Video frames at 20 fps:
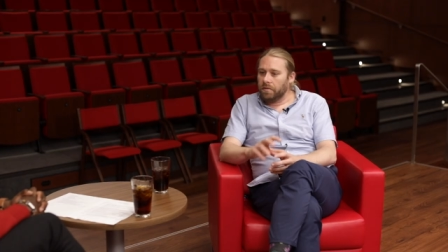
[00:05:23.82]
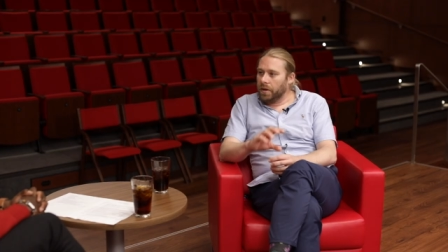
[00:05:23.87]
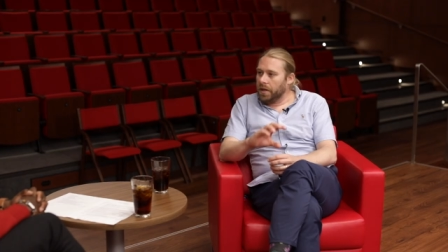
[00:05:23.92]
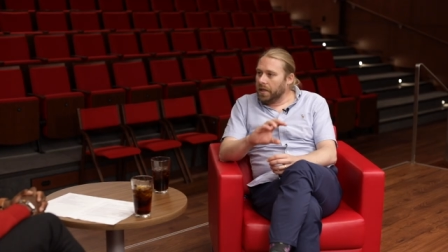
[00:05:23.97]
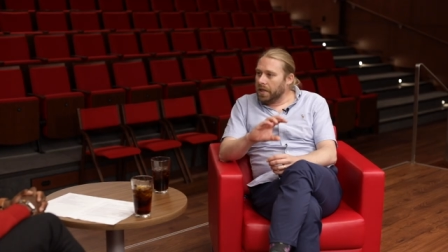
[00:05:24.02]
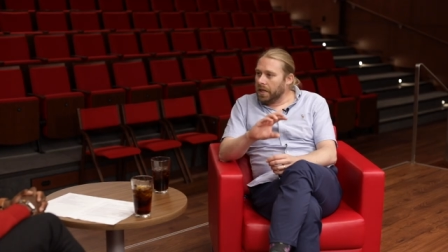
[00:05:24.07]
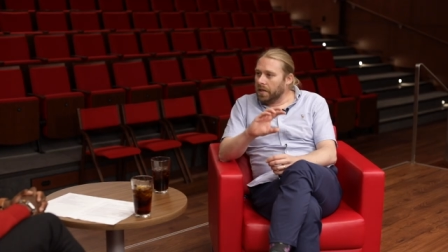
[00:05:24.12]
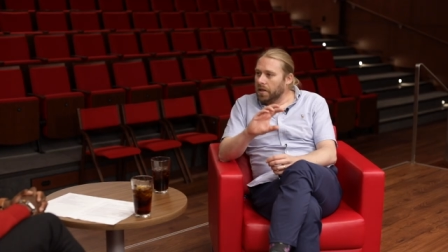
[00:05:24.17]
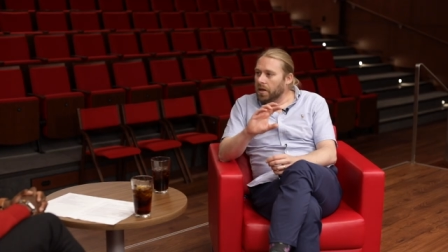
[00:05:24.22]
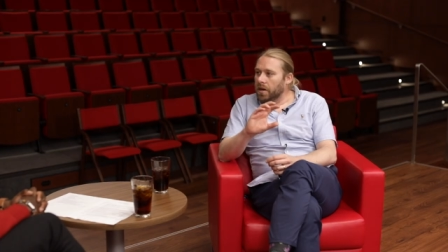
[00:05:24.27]
I've
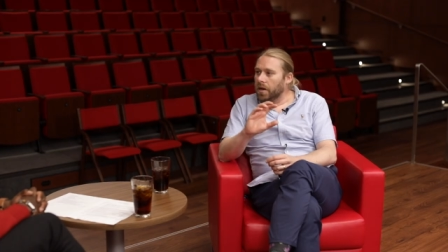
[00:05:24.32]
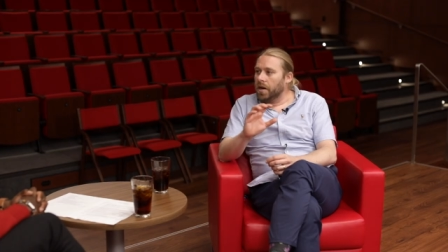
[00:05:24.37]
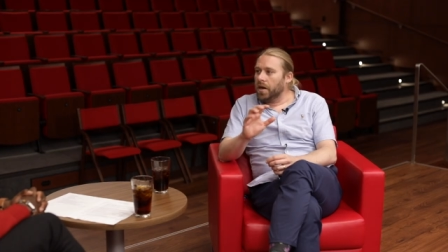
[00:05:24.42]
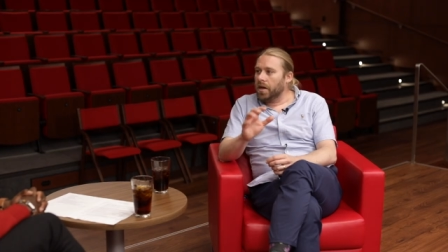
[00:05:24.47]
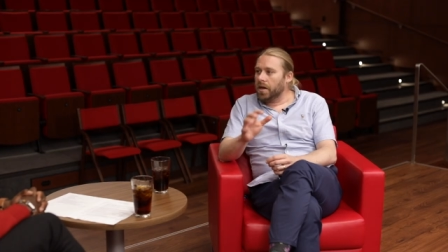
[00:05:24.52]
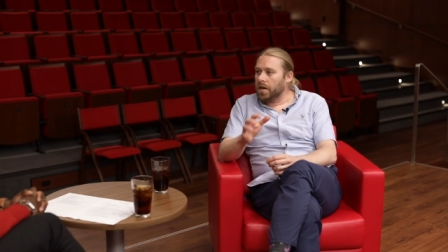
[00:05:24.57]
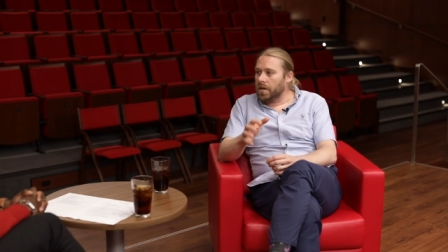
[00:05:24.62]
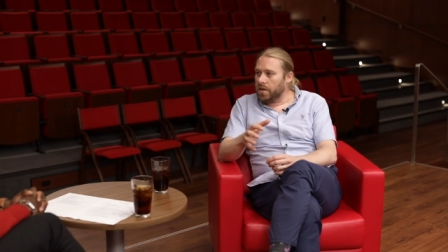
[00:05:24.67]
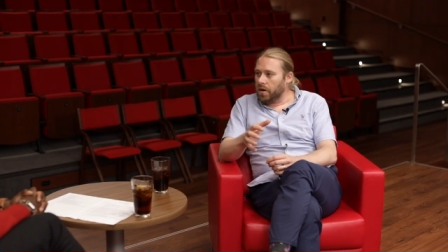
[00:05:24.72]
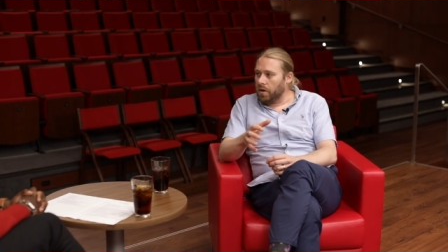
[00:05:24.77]
really
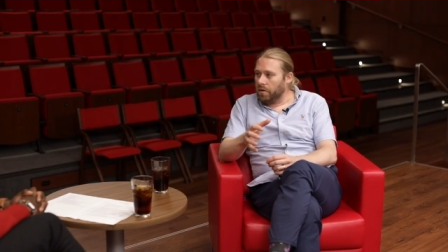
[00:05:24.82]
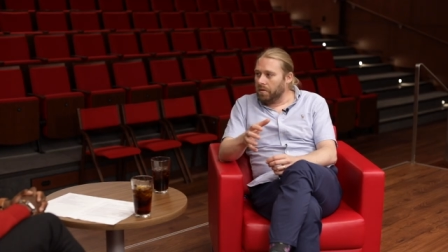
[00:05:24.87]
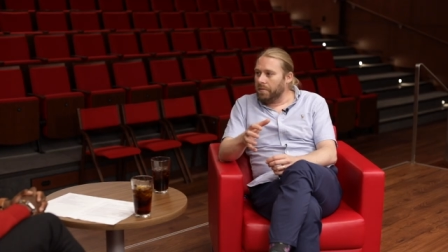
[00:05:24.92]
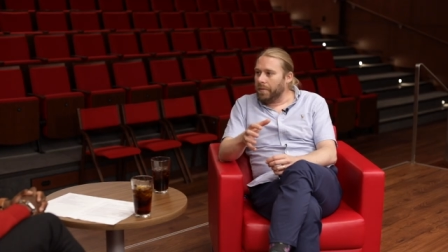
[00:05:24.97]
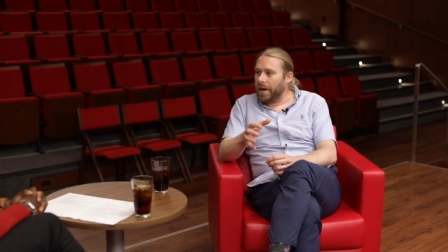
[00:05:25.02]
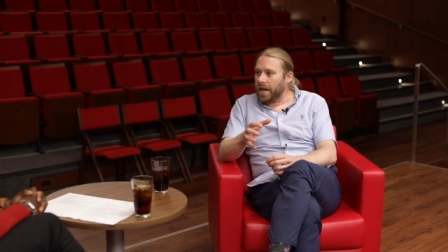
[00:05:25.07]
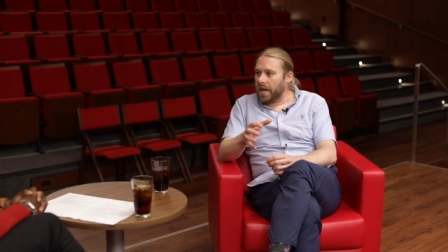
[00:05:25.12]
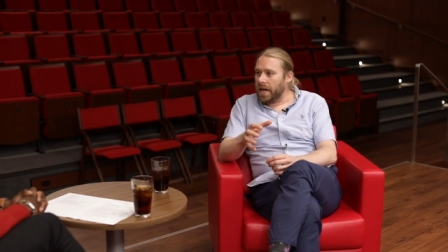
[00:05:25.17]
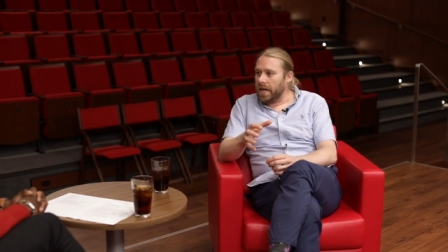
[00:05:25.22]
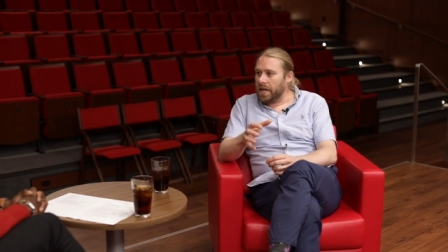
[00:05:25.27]
learned
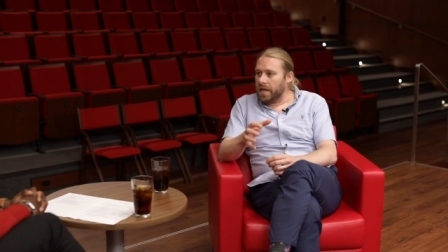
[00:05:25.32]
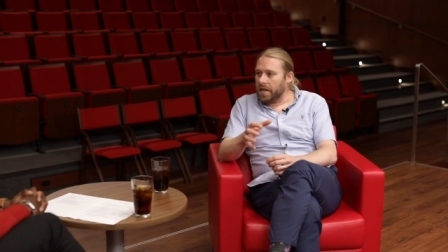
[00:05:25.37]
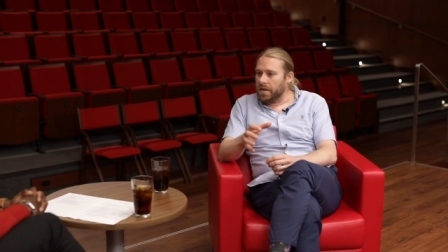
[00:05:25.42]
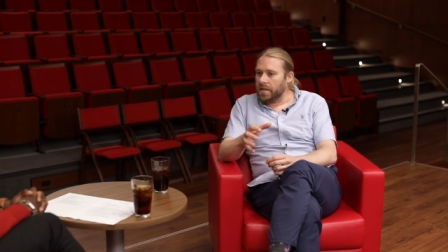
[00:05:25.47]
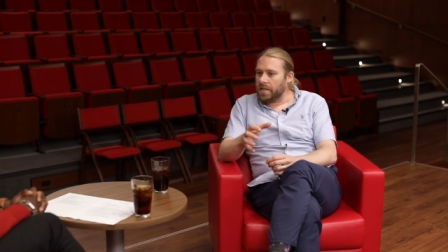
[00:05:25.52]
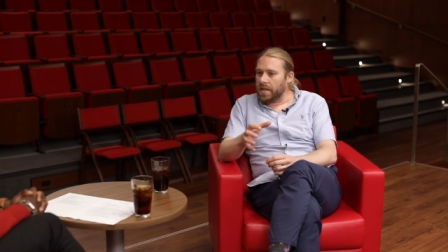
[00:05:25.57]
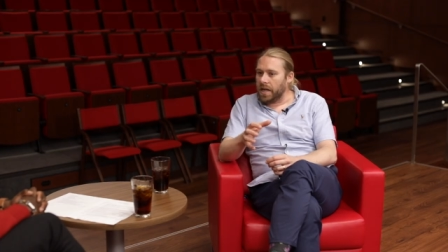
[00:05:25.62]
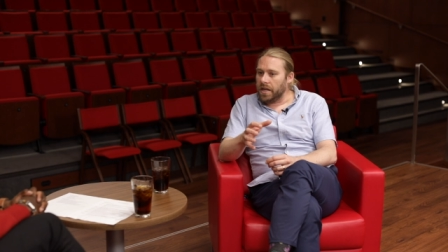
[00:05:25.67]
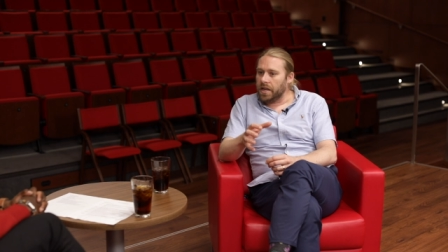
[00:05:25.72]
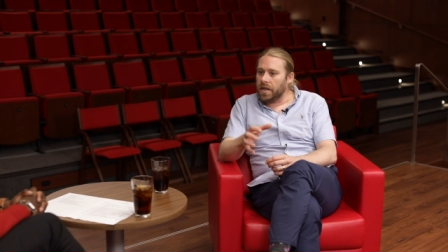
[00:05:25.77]
over my eight
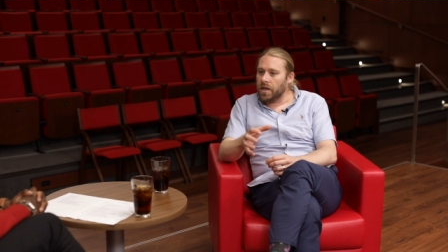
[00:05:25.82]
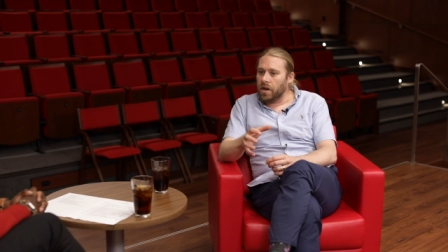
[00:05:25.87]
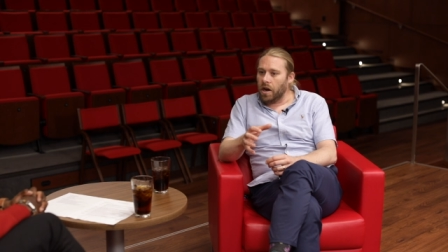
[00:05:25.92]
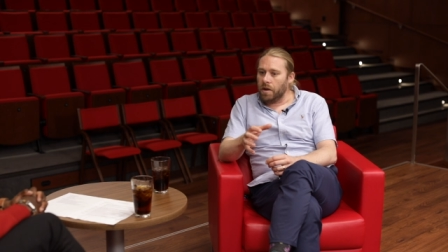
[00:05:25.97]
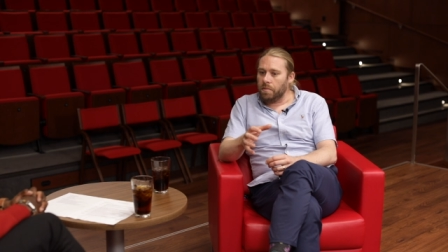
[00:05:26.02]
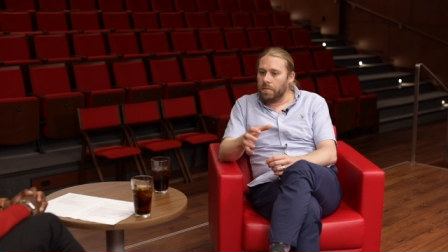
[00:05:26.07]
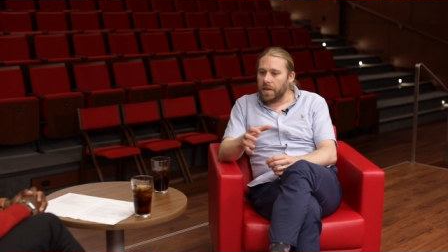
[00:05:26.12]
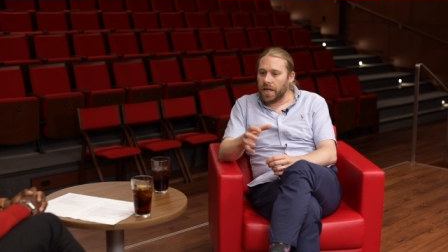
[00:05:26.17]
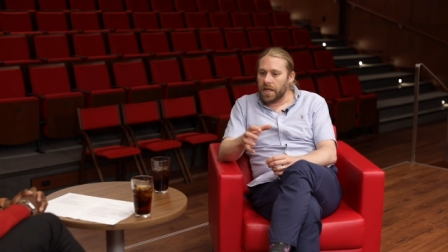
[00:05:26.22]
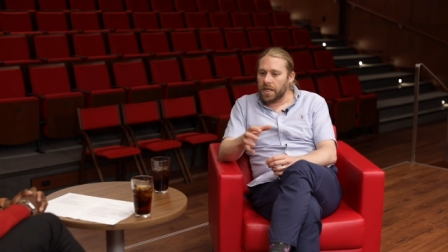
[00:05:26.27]
years at
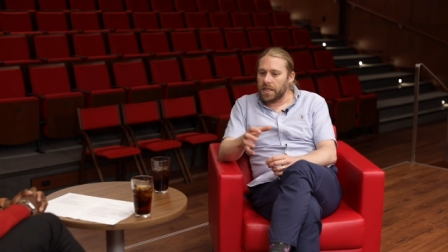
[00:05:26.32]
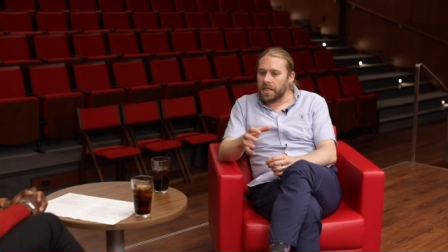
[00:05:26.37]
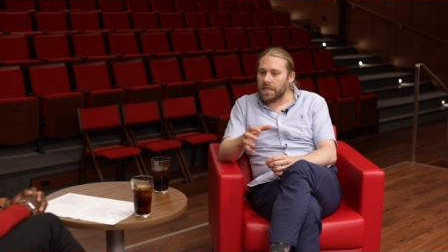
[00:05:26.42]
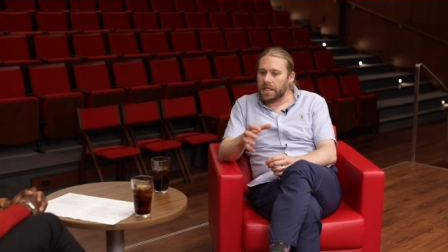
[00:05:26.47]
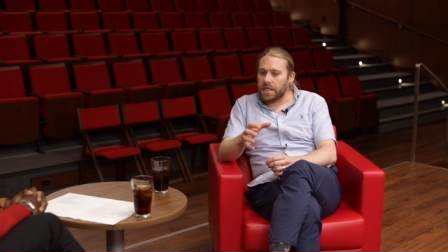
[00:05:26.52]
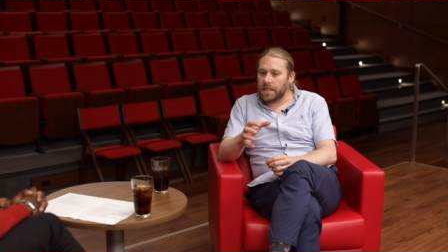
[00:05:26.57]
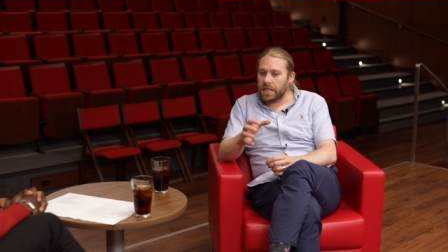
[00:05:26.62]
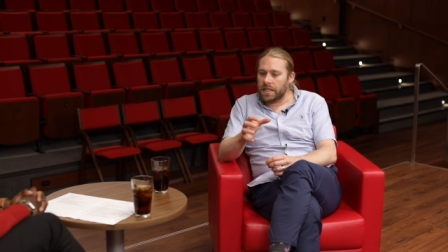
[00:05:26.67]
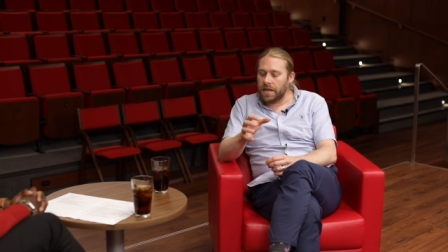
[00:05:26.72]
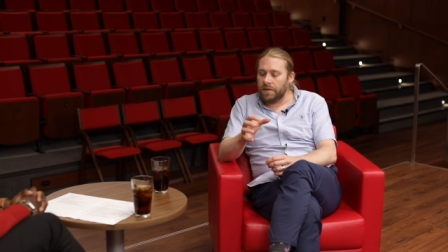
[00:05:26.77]
Huron
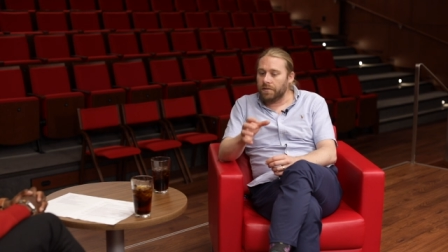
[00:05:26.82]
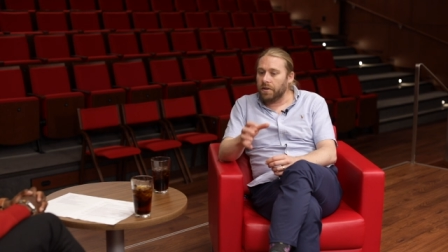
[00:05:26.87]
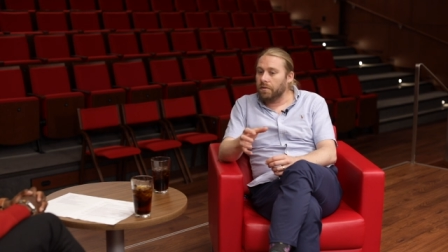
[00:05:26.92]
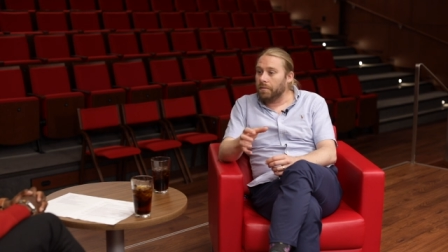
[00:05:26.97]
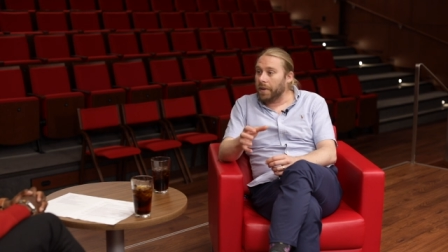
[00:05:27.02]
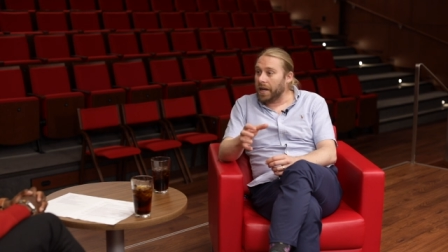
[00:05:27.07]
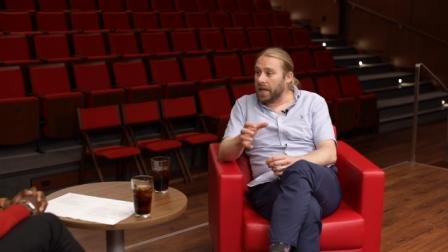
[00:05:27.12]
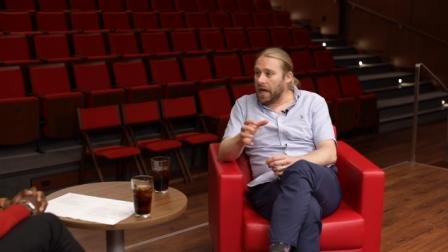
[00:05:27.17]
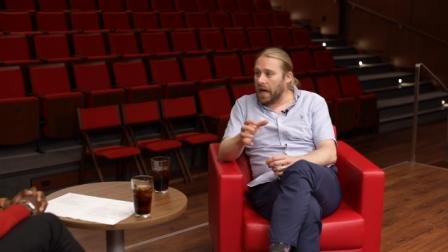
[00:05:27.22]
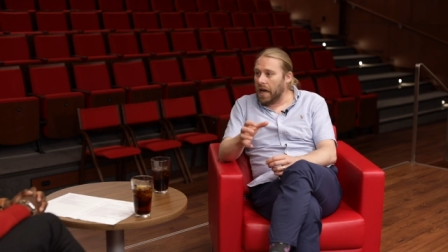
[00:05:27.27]
because
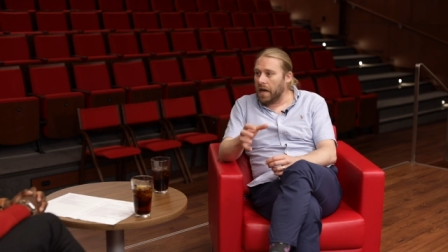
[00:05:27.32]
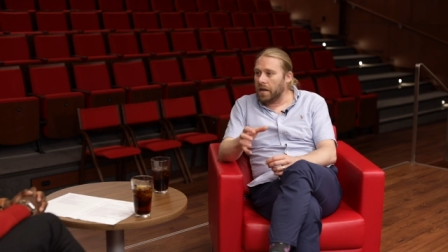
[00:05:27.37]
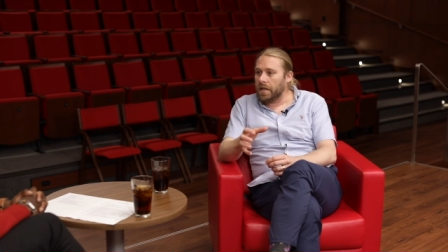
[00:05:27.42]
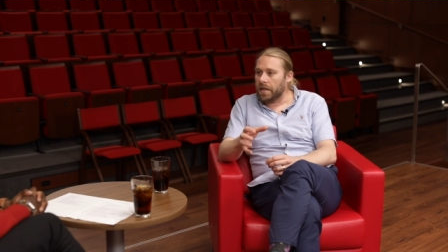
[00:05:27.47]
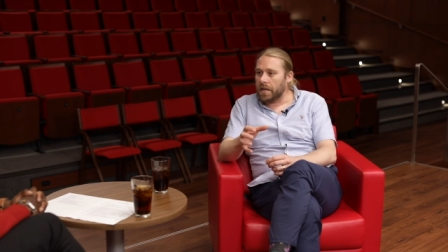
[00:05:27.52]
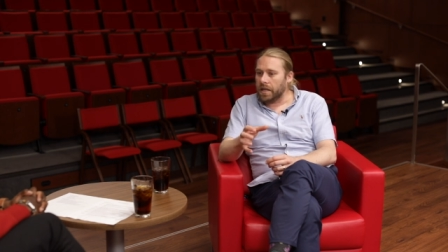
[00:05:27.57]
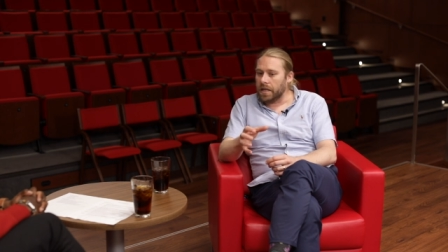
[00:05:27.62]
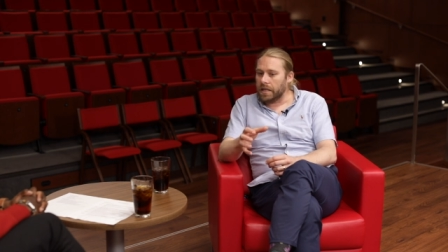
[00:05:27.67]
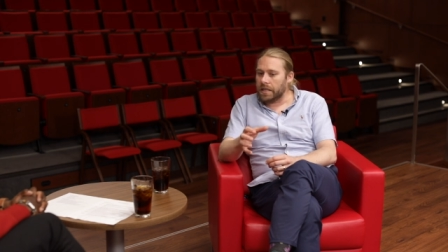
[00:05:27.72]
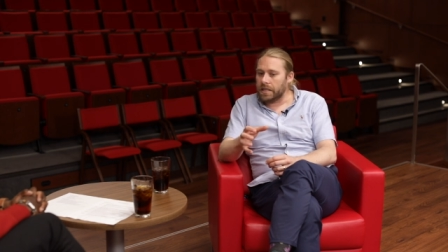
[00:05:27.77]
several of my
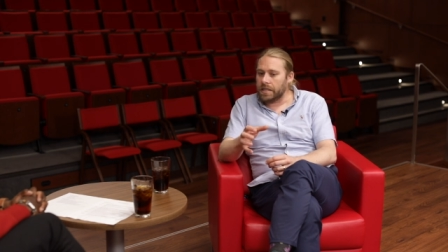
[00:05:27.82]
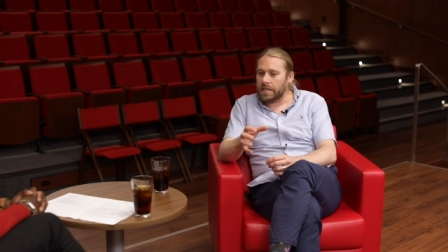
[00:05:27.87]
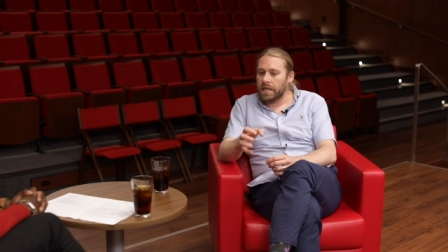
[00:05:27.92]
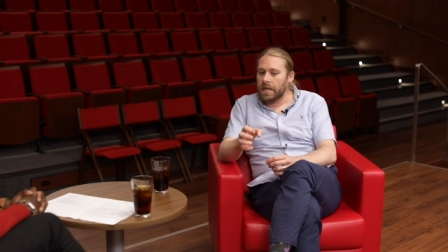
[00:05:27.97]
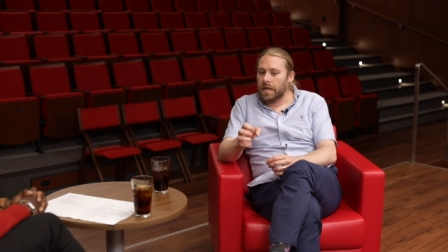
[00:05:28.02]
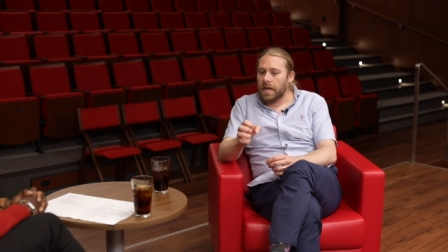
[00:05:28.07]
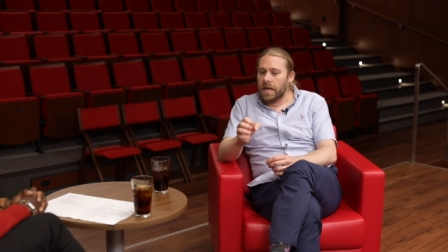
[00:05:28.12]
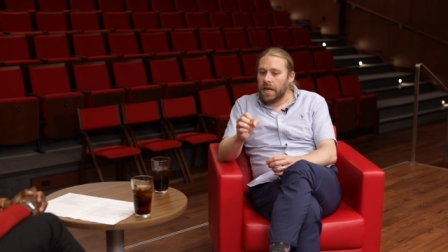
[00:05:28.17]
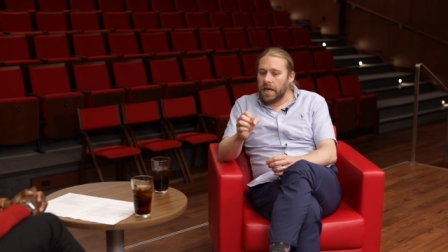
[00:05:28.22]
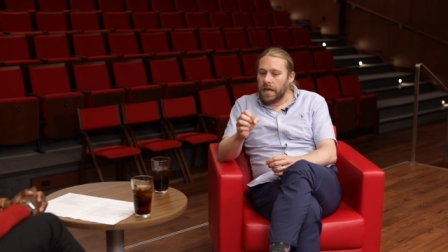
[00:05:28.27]
colleagues